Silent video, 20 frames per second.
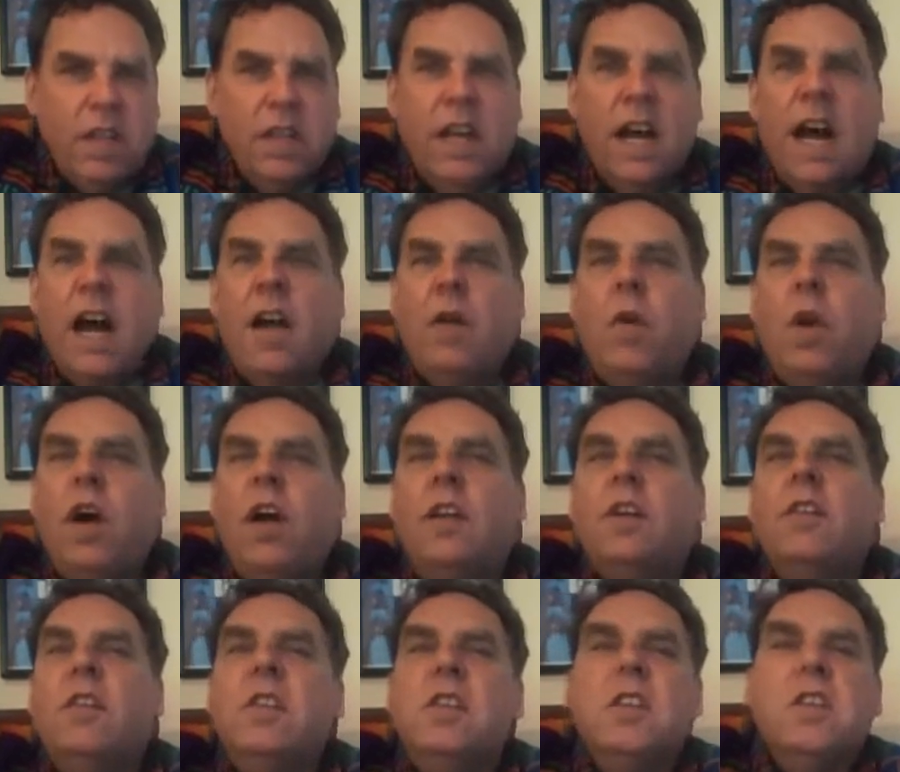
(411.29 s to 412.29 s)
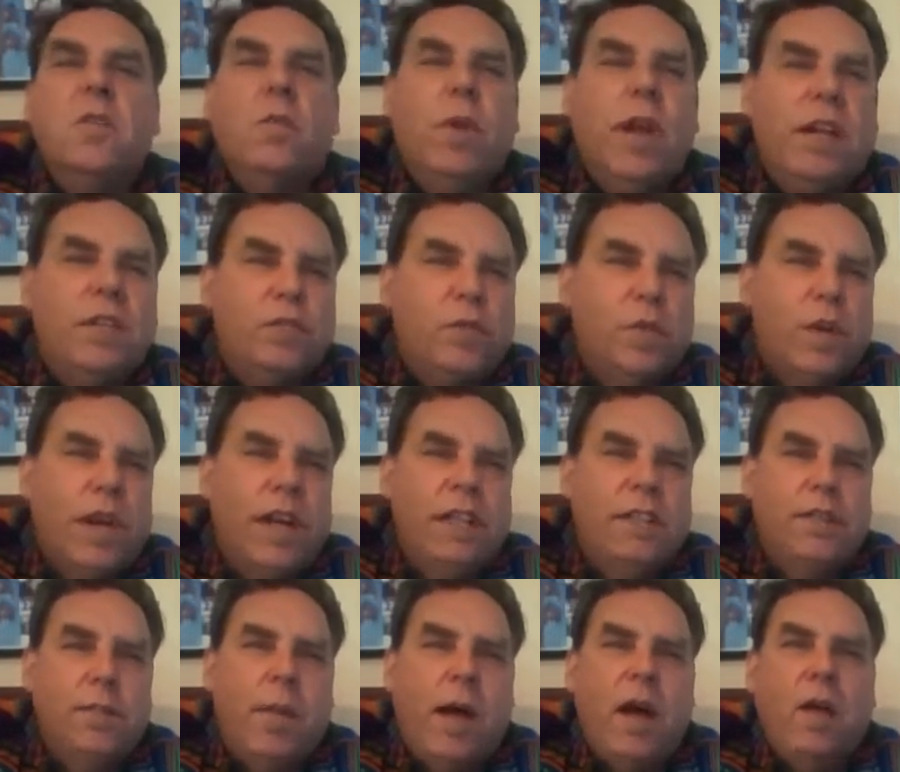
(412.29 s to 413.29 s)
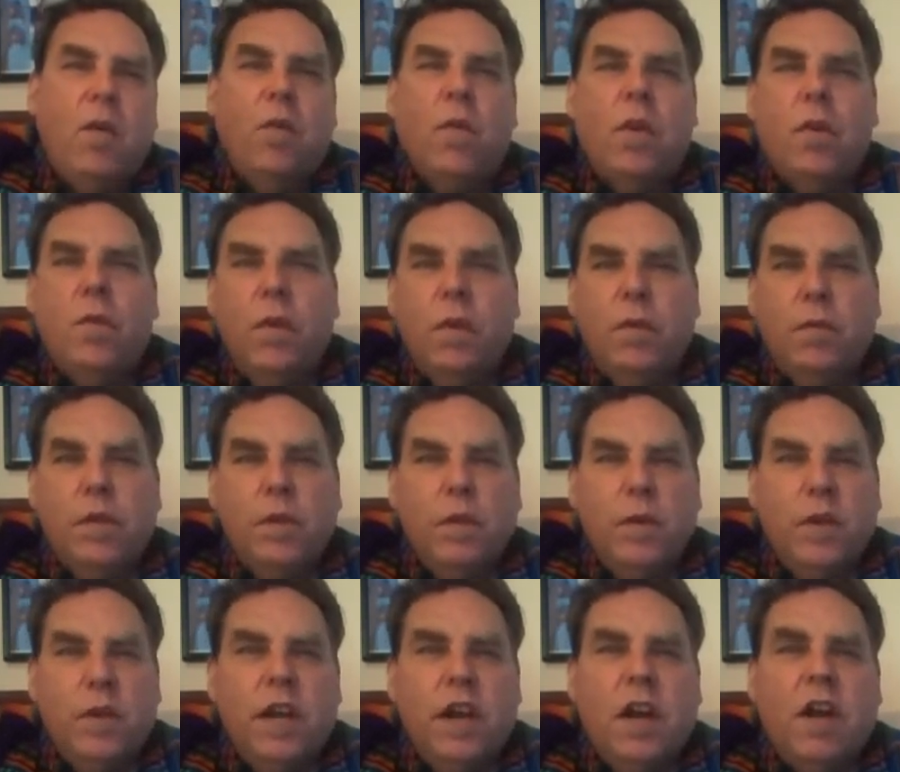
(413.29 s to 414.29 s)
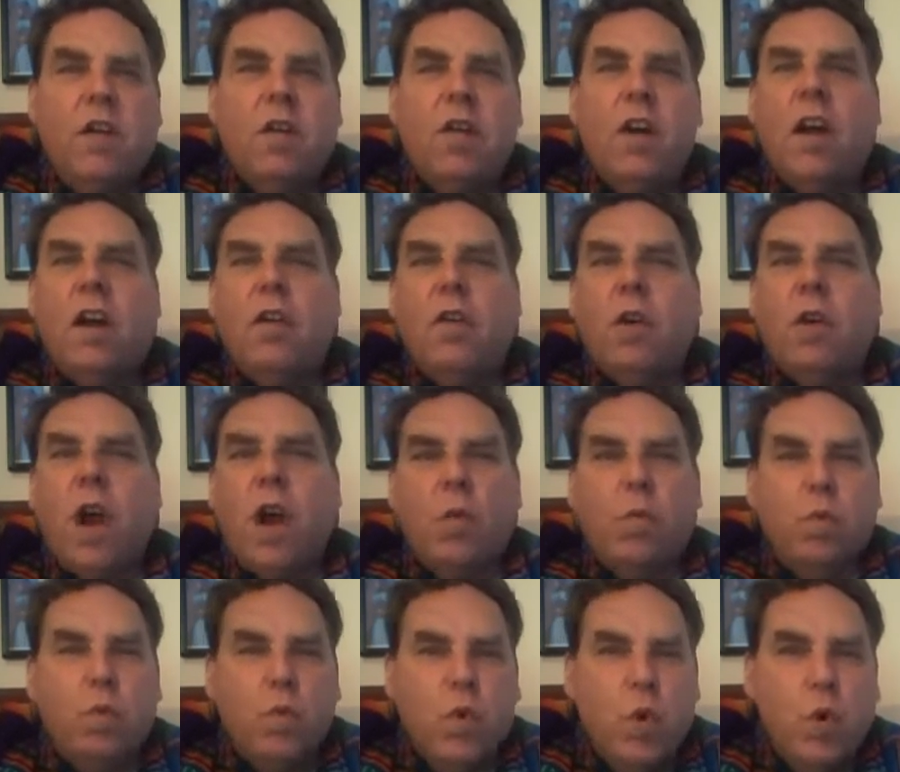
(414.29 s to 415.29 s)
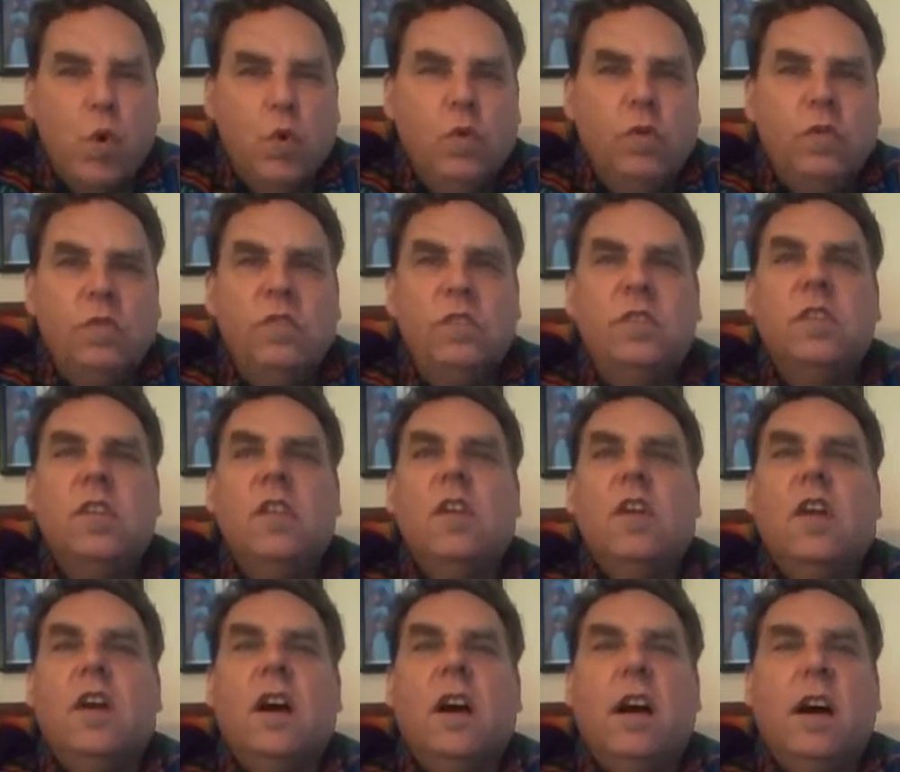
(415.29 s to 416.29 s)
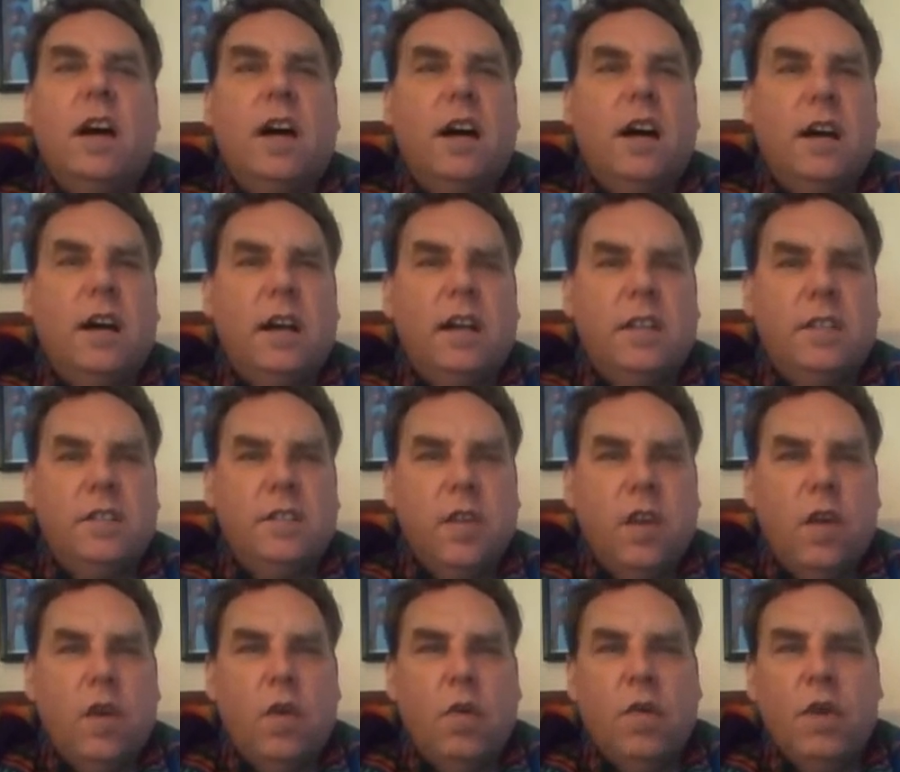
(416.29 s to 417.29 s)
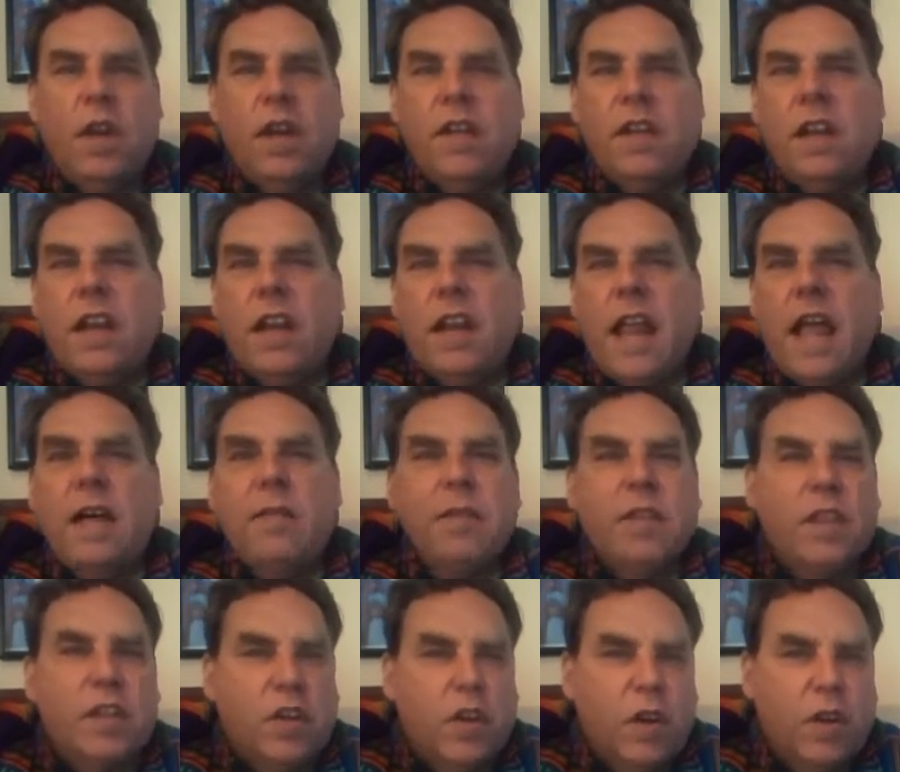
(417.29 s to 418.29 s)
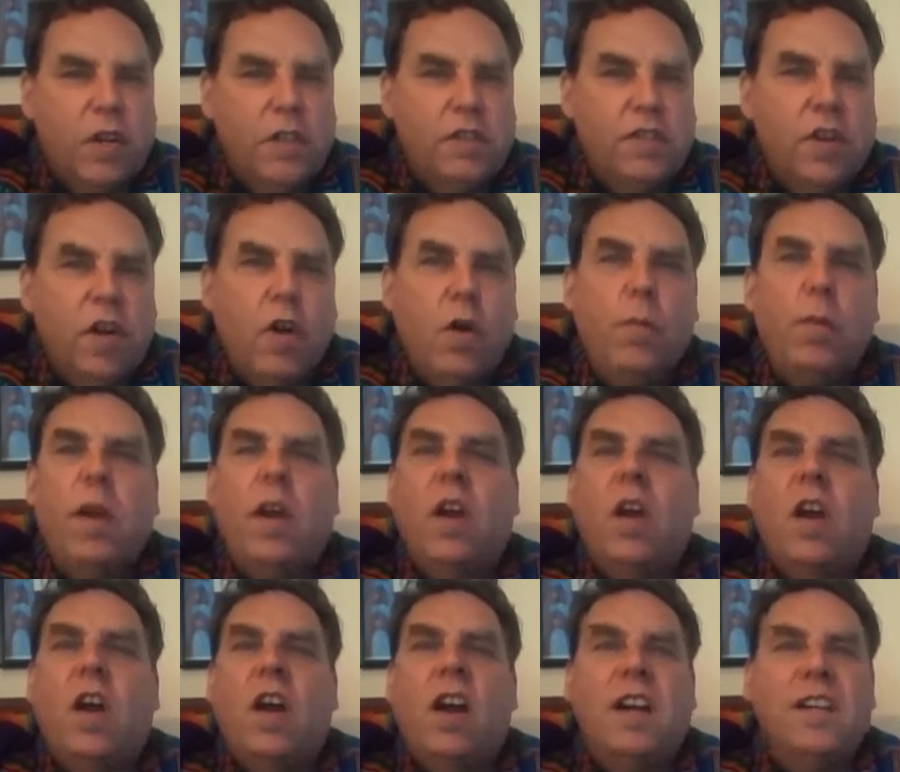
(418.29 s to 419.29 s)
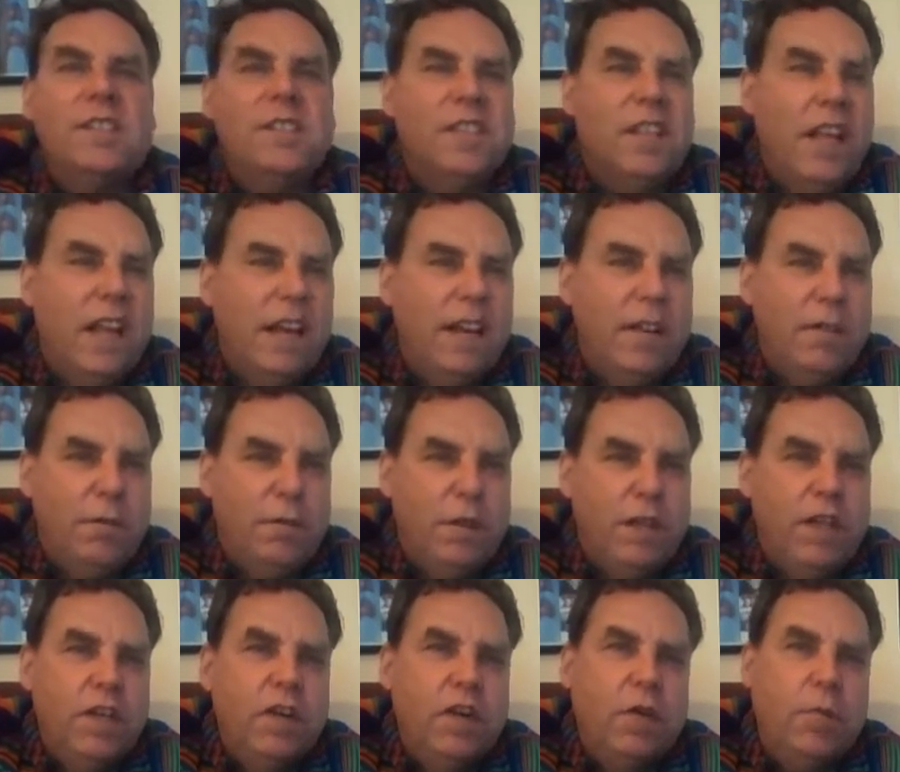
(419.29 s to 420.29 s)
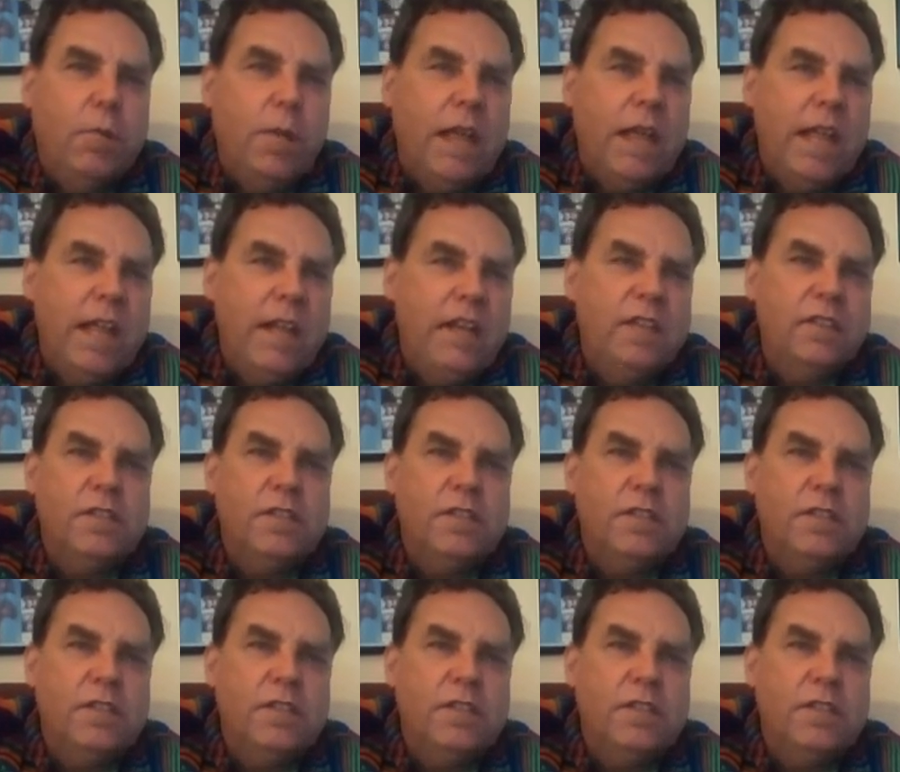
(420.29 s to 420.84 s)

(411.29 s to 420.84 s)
Chiron retrograde is about reviewing our wounds, and having the courage to open our hearts to any fear or pain